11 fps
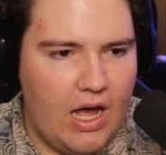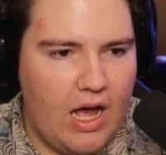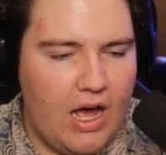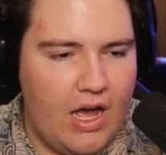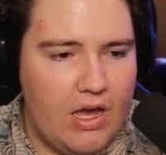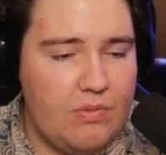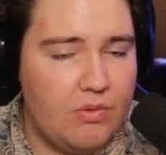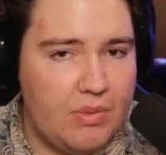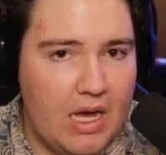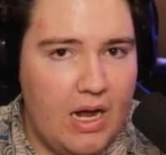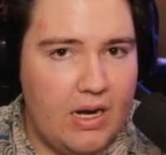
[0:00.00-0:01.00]
I will
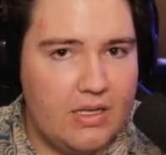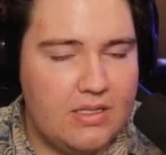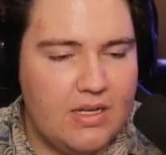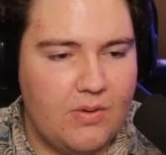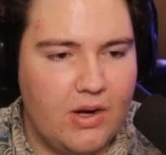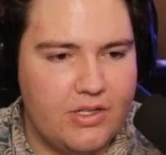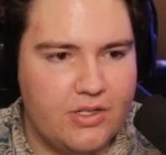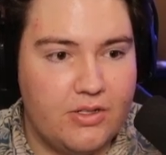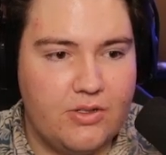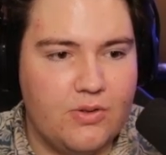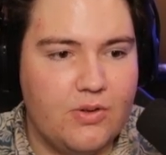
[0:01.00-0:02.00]
be honest, I watched a
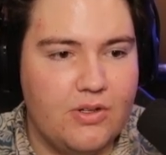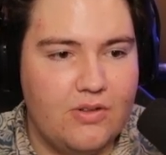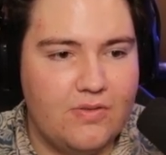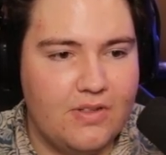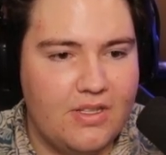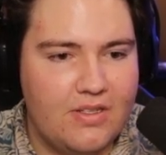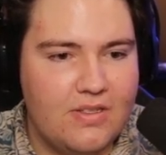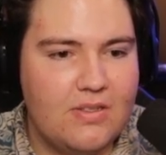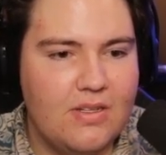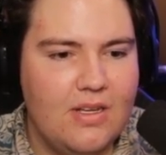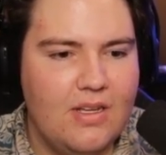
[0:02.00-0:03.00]
tutorial for this.